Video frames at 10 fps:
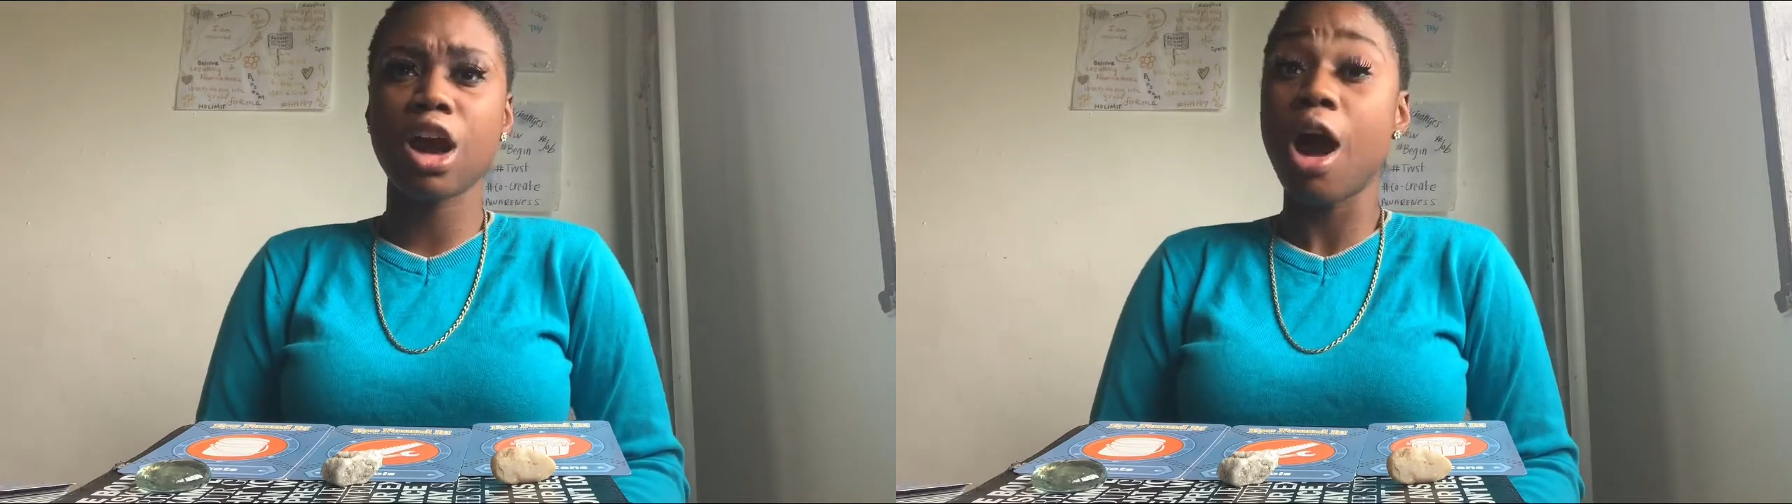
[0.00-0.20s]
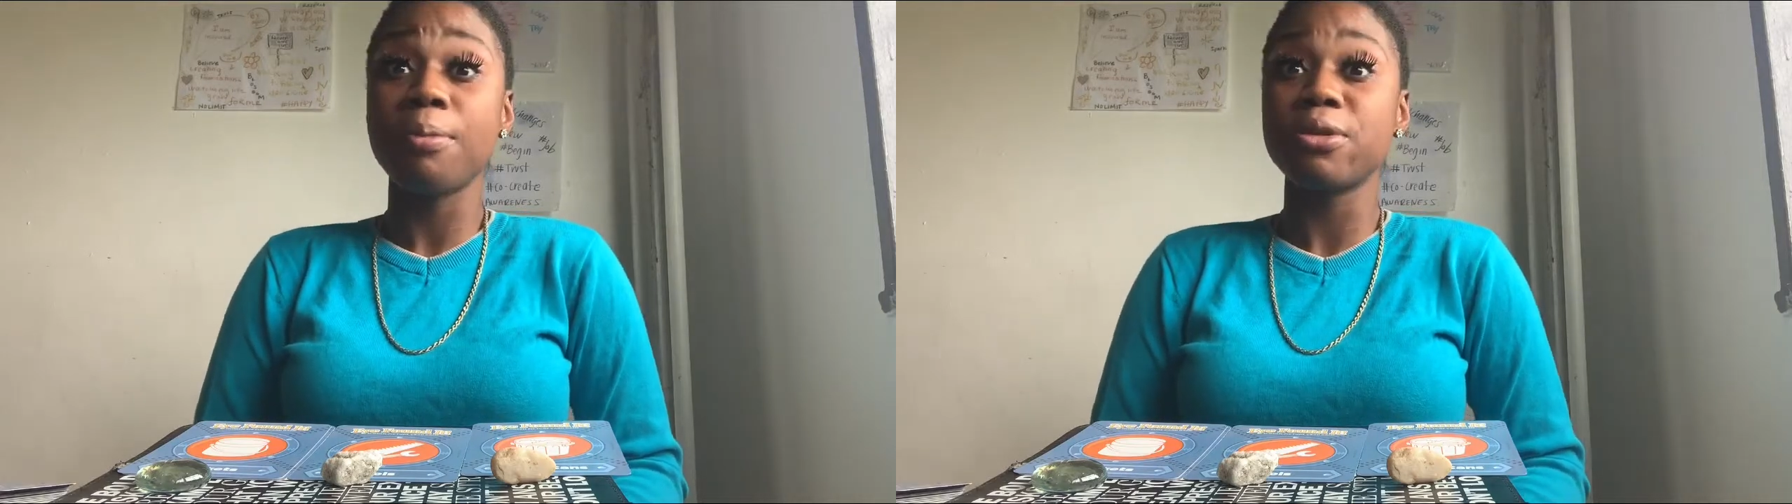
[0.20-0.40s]

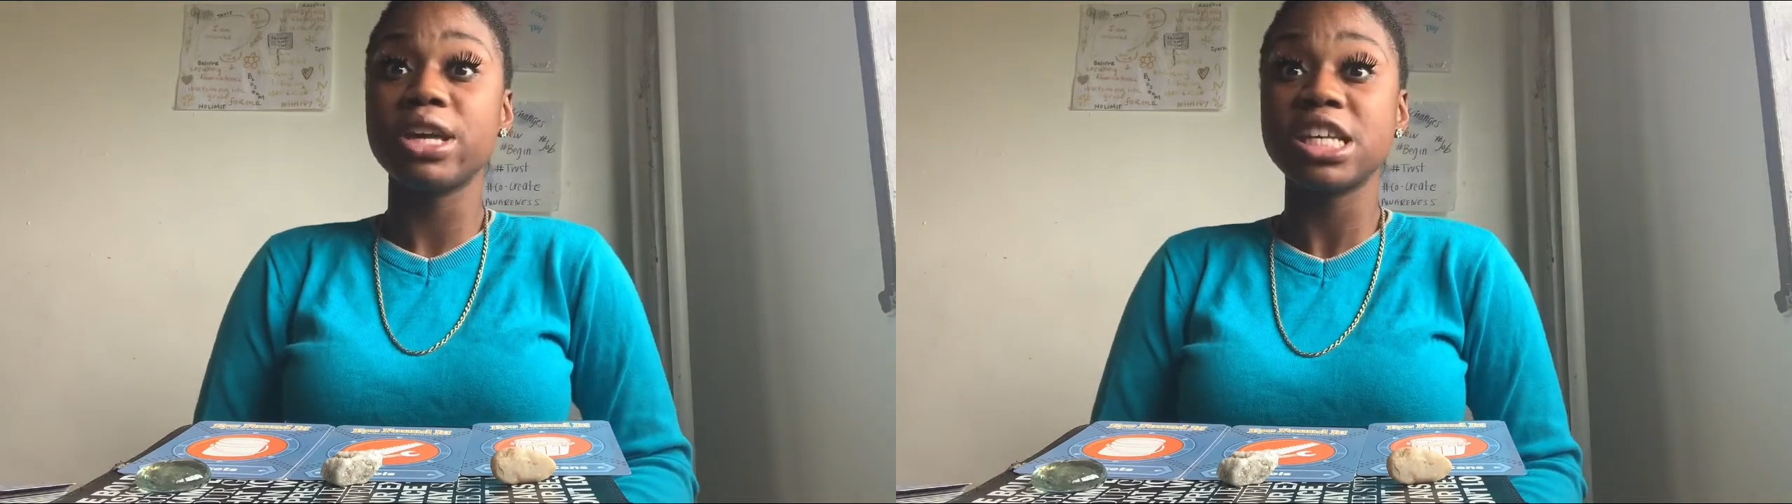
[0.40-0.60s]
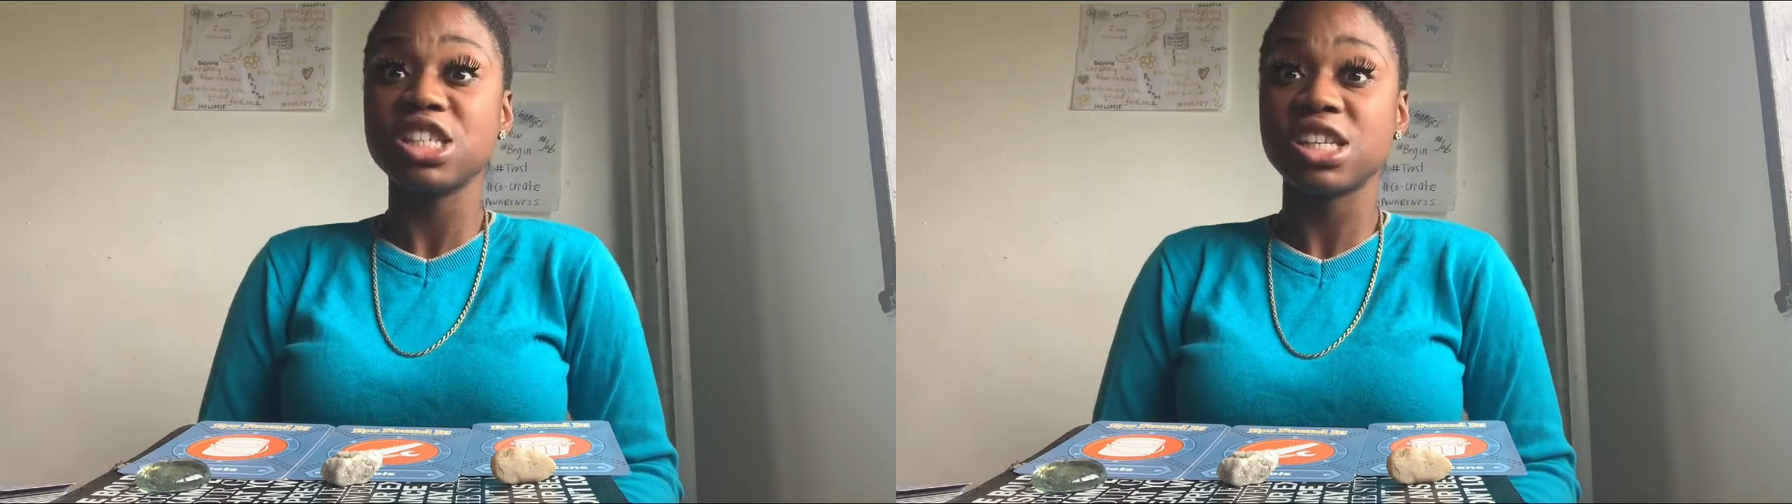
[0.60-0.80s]

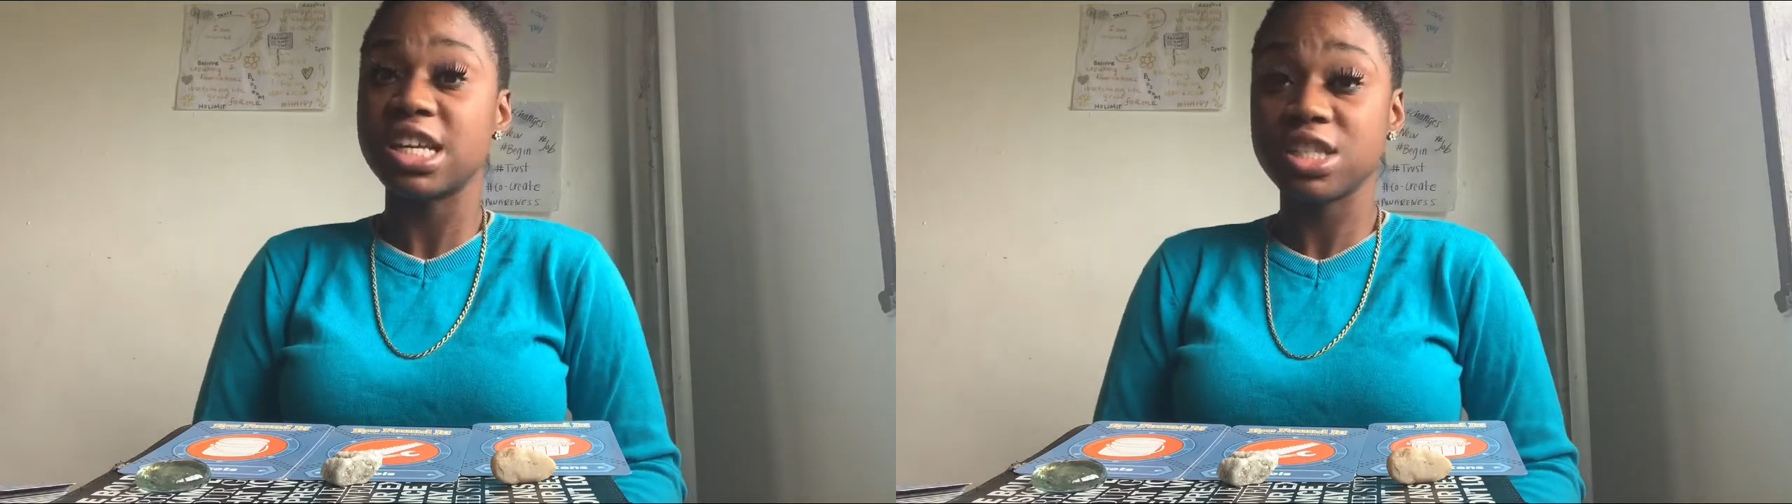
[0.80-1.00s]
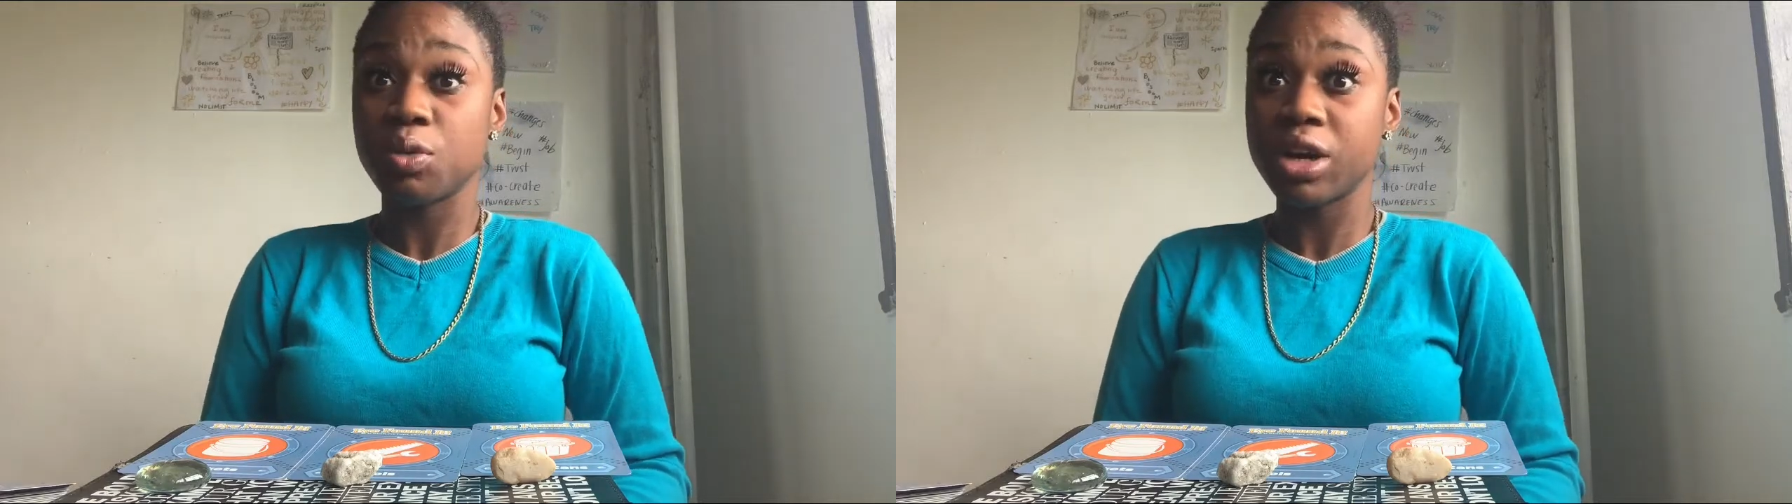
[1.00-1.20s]
comprehension
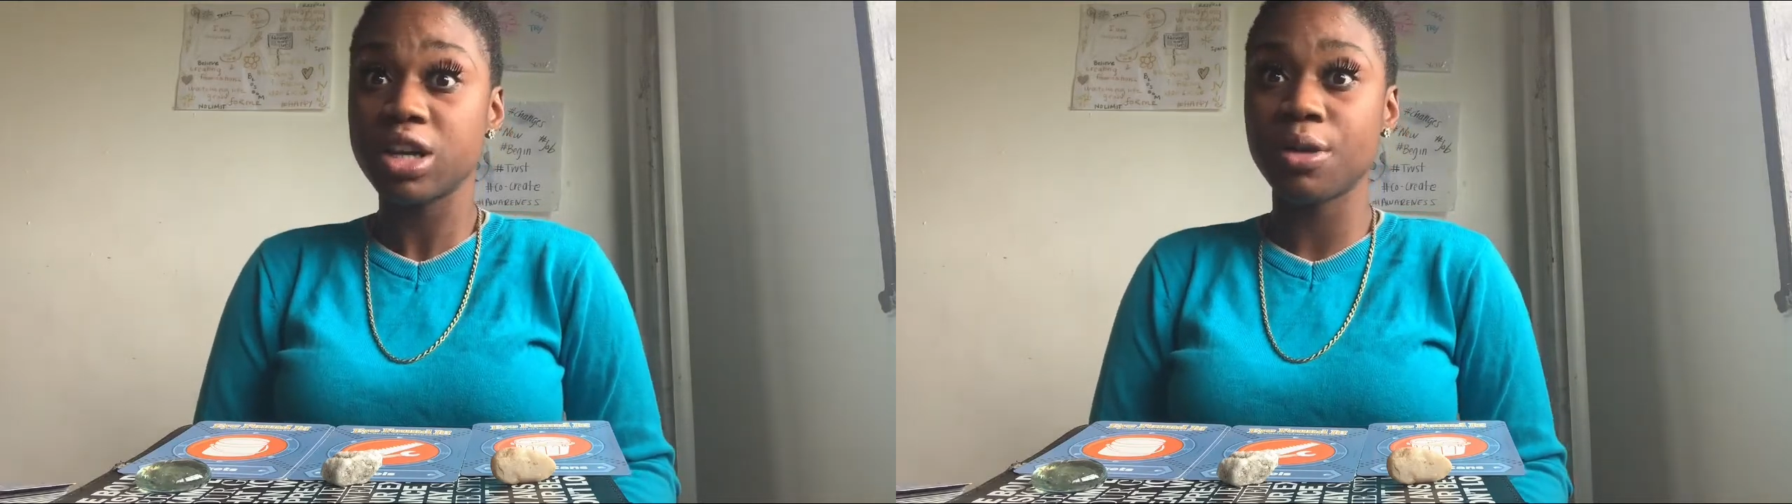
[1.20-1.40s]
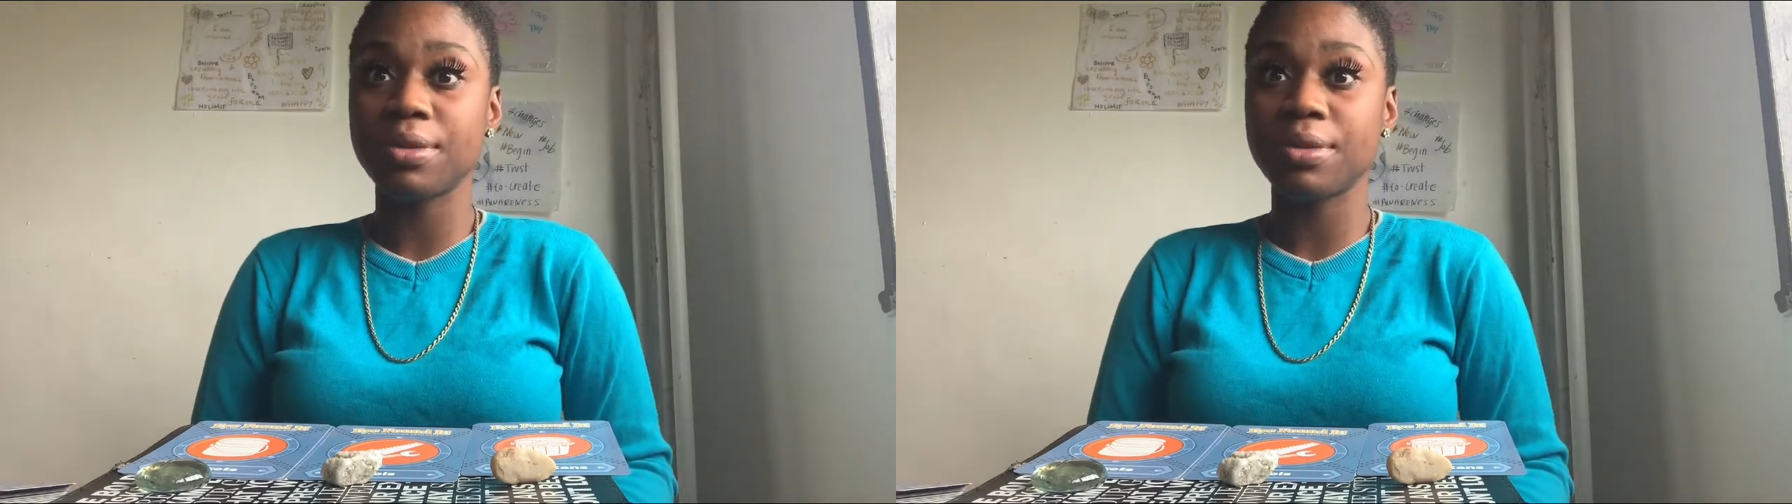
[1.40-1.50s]
isn't one of them.